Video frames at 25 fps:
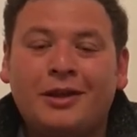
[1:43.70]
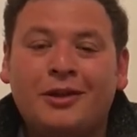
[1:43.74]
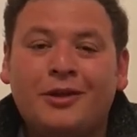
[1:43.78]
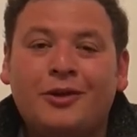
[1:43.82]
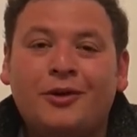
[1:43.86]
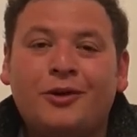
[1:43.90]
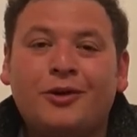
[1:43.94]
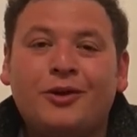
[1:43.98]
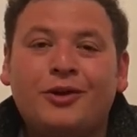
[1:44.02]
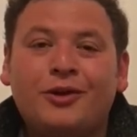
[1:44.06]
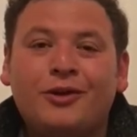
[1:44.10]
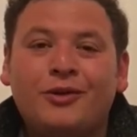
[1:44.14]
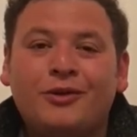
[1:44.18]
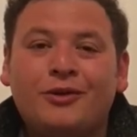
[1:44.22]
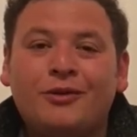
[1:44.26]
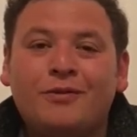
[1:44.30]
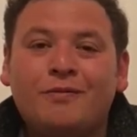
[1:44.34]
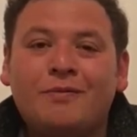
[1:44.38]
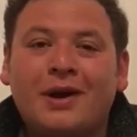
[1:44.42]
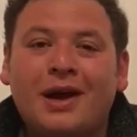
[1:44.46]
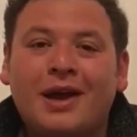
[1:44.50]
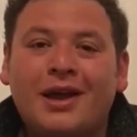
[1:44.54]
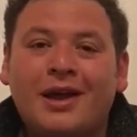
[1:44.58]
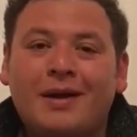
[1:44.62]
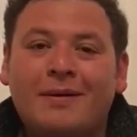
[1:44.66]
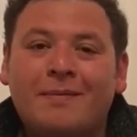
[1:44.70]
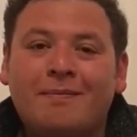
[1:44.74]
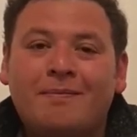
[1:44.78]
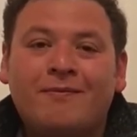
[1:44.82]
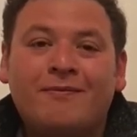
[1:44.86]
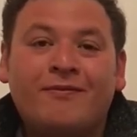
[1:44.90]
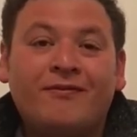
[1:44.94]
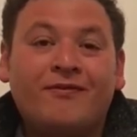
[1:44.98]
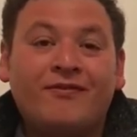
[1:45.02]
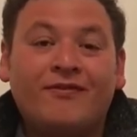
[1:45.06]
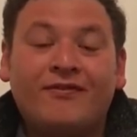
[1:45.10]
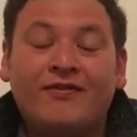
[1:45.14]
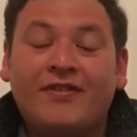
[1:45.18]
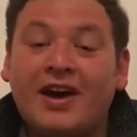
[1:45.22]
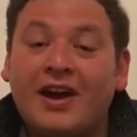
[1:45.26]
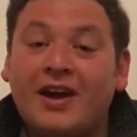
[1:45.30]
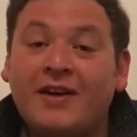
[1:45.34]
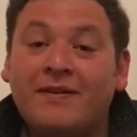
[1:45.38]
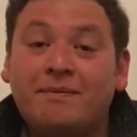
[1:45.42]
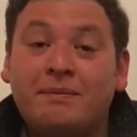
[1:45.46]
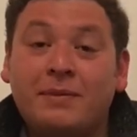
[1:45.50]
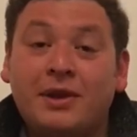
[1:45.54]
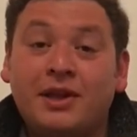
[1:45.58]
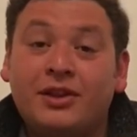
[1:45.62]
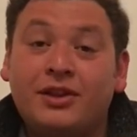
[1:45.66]
or you could buy a
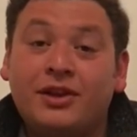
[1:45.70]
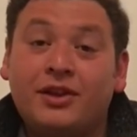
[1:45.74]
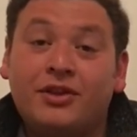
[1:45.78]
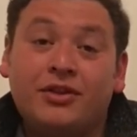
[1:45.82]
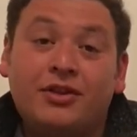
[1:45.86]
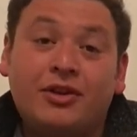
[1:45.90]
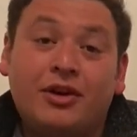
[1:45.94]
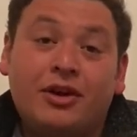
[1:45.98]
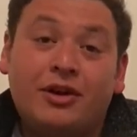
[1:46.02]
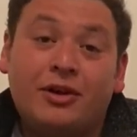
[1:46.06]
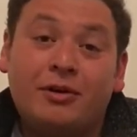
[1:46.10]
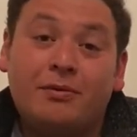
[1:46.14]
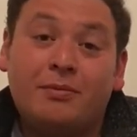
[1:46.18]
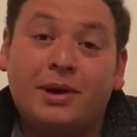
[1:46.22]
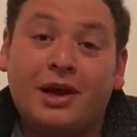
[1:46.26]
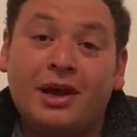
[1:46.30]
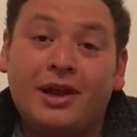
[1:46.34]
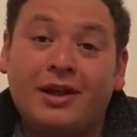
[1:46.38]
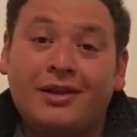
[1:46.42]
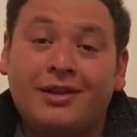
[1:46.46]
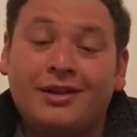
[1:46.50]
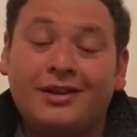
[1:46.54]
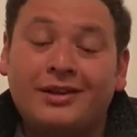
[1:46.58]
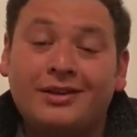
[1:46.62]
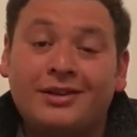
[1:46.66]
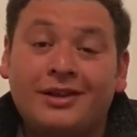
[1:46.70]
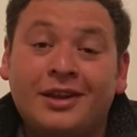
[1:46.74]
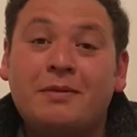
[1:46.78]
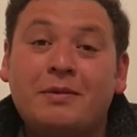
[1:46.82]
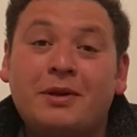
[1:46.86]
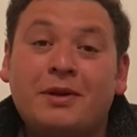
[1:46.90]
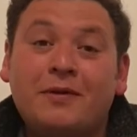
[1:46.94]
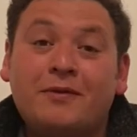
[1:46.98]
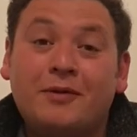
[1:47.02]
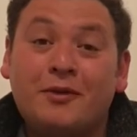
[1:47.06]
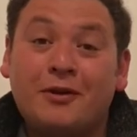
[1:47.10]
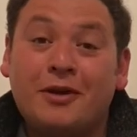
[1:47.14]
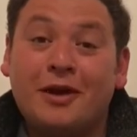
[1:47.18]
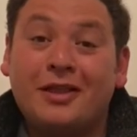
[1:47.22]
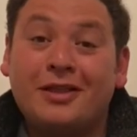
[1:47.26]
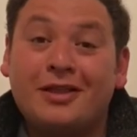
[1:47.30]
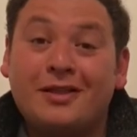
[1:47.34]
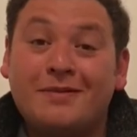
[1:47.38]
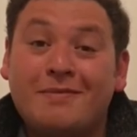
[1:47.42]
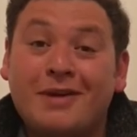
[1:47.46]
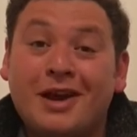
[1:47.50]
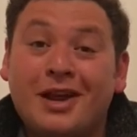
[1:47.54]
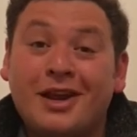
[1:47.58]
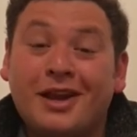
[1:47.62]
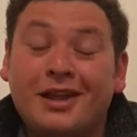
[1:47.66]
$5 million violin. Even if you had the
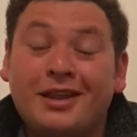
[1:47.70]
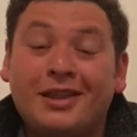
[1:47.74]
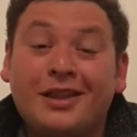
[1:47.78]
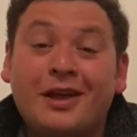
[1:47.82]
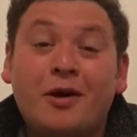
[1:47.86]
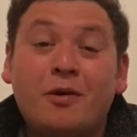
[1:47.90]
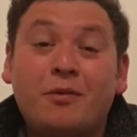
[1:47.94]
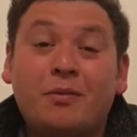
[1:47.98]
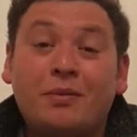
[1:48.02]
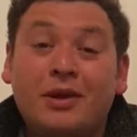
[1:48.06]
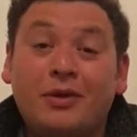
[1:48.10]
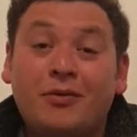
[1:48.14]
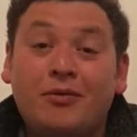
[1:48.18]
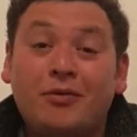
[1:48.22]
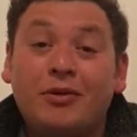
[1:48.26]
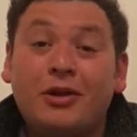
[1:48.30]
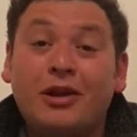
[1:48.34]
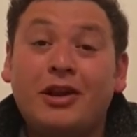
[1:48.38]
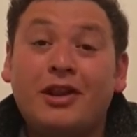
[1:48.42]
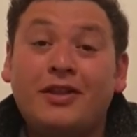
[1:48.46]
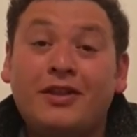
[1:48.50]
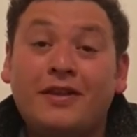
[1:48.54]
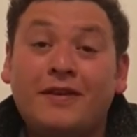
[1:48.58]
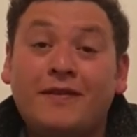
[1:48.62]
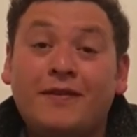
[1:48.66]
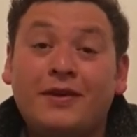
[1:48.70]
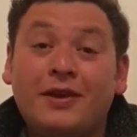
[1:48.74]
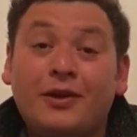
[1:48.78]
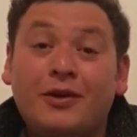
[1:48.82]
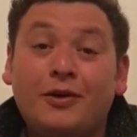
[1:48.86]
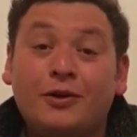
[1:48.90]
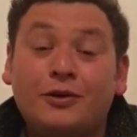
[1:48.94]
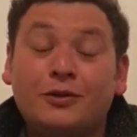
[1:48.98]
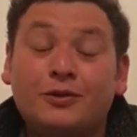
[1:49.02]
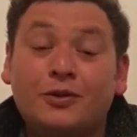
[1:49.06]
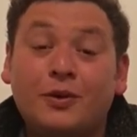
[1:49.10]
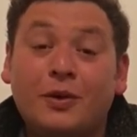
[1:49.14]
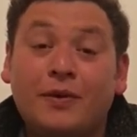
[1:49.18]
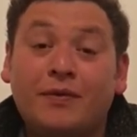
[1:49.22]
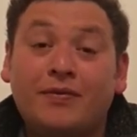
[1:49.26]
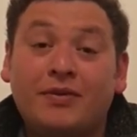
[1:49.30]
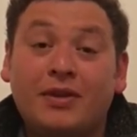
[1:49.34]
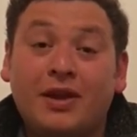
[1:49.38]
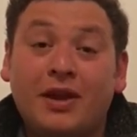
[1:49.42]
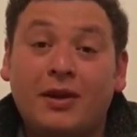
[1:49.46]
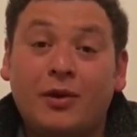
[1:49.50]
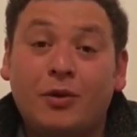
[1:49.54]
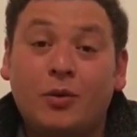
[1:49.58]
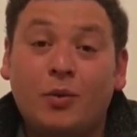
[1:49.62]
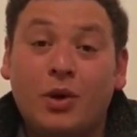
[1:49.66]
money, that would be really difficult to
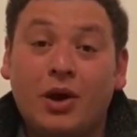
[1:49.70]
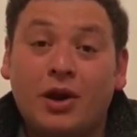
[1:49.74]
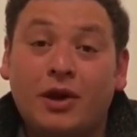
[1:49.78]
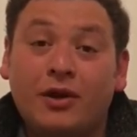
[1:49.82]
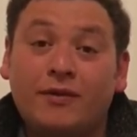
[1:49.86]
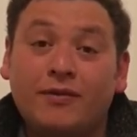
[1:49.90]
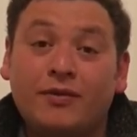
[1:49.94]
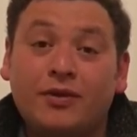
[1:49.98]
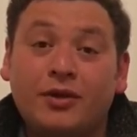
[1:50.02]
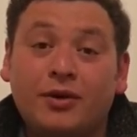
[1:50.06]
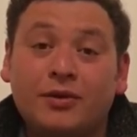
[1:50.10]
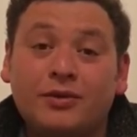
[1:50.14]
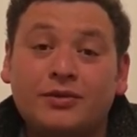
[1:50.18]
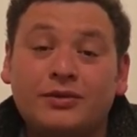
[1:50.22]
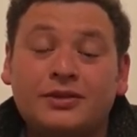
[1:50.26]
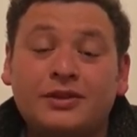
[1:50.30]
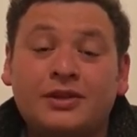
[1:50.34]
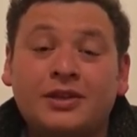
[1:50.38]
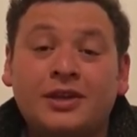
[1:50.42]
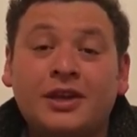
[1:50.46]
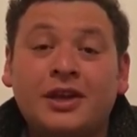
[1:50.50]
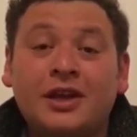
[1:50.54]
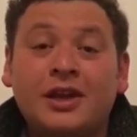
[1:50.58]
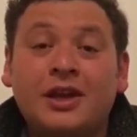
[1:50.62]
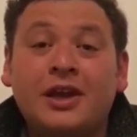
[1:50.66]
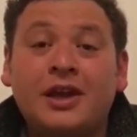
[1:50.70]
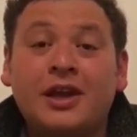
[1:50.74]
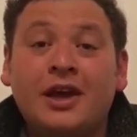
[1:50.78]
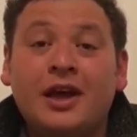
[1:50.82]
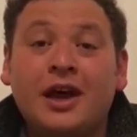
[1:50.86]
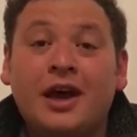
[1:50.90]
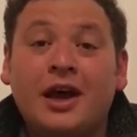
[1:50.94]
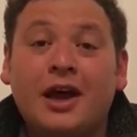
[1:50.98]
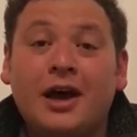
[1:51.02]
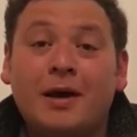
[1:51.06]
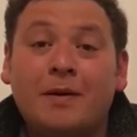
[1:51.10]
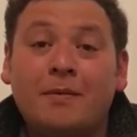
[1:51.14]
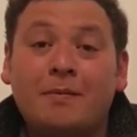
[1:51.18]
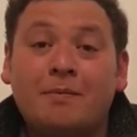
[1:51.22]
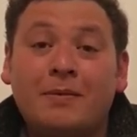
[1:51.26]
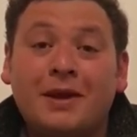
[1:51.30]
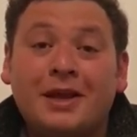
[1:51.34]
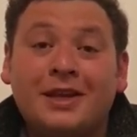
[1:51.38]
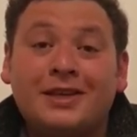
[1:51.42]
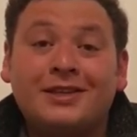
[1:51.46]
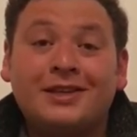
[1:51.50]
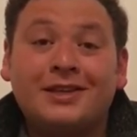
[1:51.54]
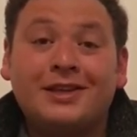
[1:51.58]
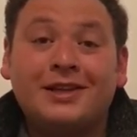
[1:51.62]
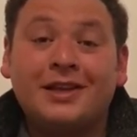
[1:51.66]
obtain one of those.
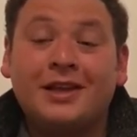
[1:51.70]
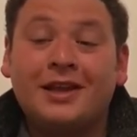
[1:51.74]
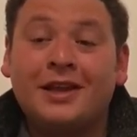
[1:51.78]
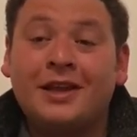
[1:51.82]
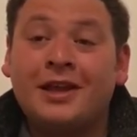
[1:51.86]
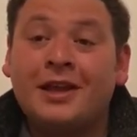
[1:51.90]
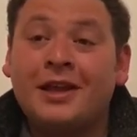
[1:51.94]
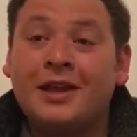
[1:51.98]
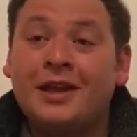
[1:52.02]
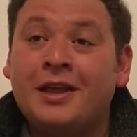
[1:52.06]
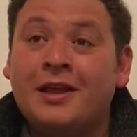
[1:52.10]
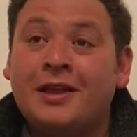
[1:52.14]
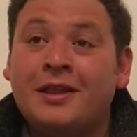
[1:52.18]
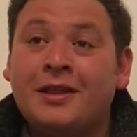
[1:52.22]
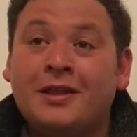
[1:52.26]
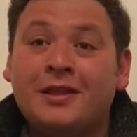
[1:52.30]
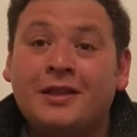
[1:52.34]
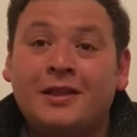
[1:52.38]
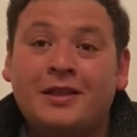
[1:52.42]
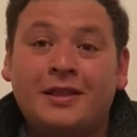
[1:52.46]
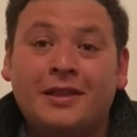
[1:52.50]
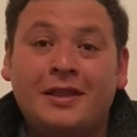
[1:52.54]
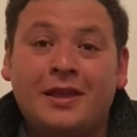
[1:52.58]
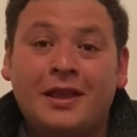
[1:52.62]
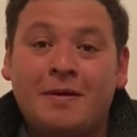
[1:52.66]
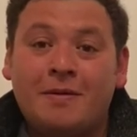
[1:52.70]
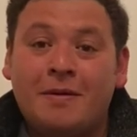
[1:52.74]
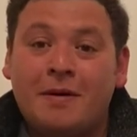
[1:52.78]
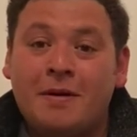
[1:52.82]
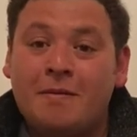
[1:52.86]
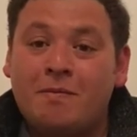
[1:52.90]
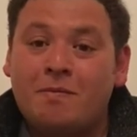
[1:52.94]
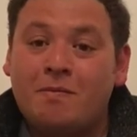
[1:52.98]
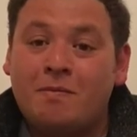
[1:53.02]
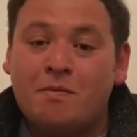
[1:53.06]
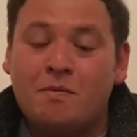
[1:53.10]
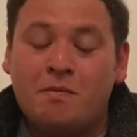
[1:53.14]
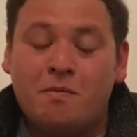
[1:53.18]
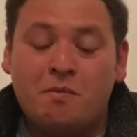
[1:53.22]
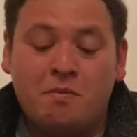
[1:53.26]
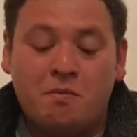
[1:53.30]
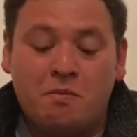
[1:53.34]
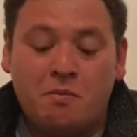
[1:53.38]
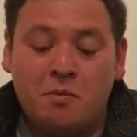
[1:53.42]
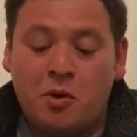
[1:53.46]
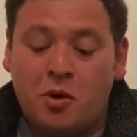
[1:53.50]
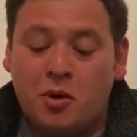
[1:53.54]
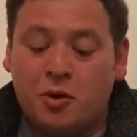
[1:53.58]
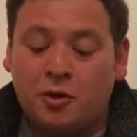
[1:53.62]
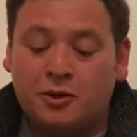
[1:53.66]
Basically, the
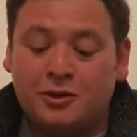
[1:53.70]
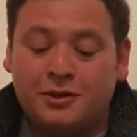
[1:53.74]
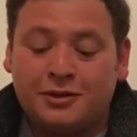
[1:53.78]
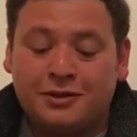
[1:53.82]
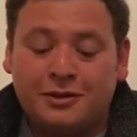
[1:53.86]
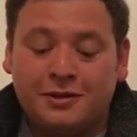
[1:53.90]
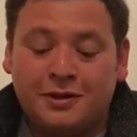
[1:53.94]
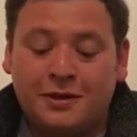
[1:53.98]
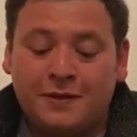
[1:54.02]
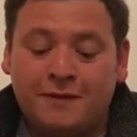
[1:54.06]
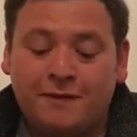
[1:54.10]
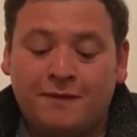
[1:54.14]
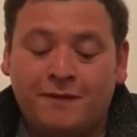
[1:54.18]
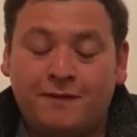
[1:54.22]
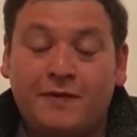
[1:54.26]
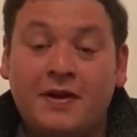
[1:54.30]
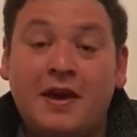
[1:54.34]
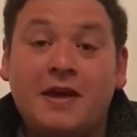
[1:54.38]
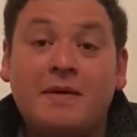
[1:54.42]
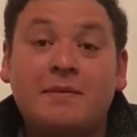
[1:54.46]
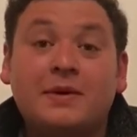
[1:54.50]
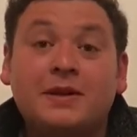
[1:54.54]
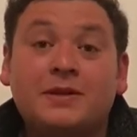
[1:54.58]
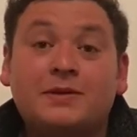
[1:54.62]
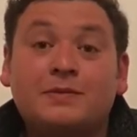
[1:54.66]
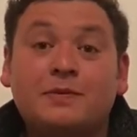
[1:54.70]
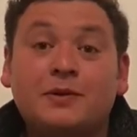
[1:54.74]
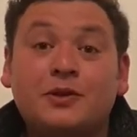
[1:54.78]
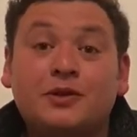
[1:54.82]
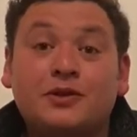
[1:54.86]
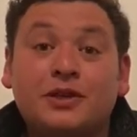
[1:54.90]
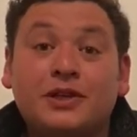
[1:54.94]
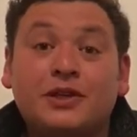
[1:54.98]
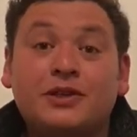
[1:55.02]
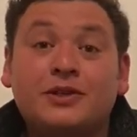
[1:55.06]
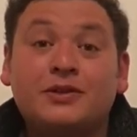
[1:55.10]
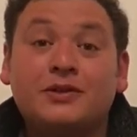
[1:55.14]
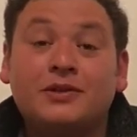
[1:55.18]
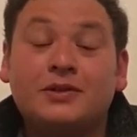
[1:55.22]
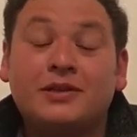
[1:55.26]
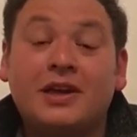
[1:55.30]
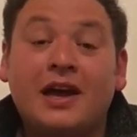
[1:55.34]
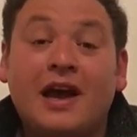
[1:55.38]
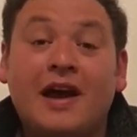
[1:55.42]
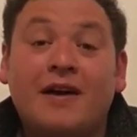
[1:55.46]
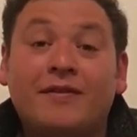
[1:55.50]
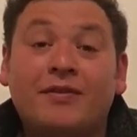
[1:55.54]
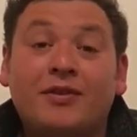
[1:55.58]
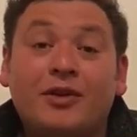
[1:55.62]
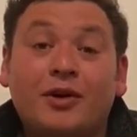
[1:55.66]
most famous musicians
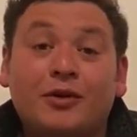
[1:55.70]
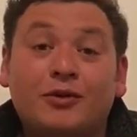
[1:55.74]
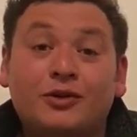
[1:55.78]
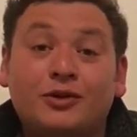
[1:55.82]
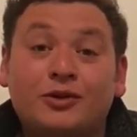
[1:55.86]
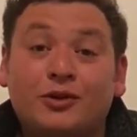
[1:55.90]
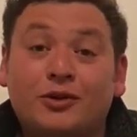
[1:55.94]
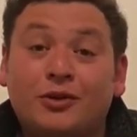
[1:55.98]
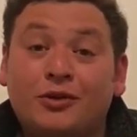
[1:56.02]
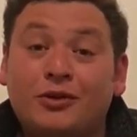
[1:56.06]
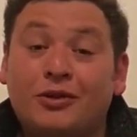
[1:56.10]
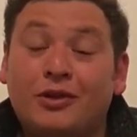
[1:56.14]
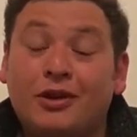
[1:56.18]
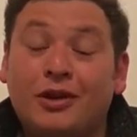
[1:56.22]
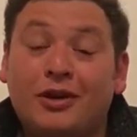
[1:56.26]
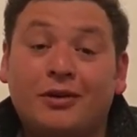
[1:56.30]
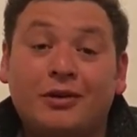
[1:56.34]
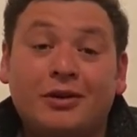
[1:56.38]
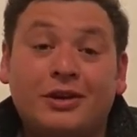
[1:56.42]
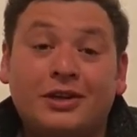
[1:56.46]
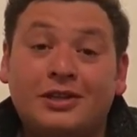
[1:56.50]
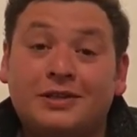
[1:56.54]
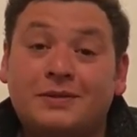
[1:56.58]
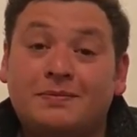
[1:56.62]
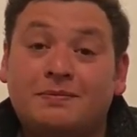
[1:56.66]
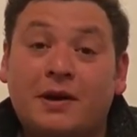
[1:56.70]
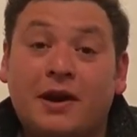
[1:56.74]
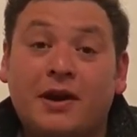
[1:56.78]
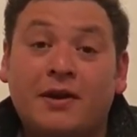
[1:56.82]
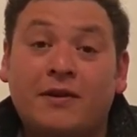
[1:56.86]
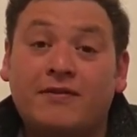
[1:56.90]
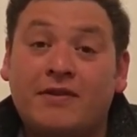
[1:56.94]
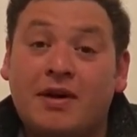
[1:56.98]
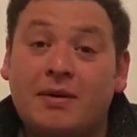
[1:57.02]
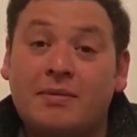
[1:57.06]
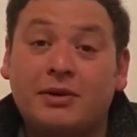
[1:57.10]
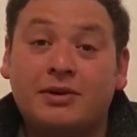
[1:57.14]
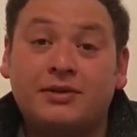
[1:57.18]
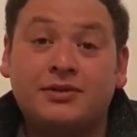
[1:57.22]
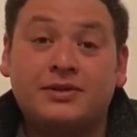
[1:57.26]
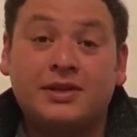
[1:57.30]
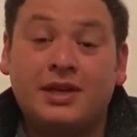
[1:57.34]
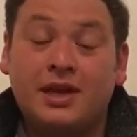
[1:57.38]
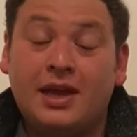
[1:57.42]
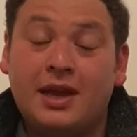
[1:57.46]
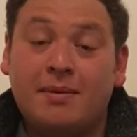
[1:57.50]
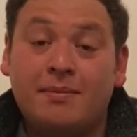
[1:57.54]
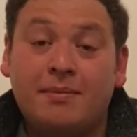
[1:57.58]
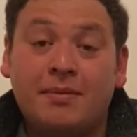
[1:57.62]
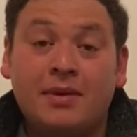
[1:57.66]
have those, or they're just part of a
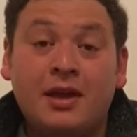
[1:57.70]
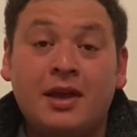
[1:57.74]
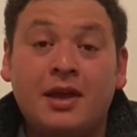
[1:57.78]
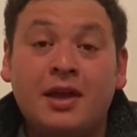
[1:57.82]
museum.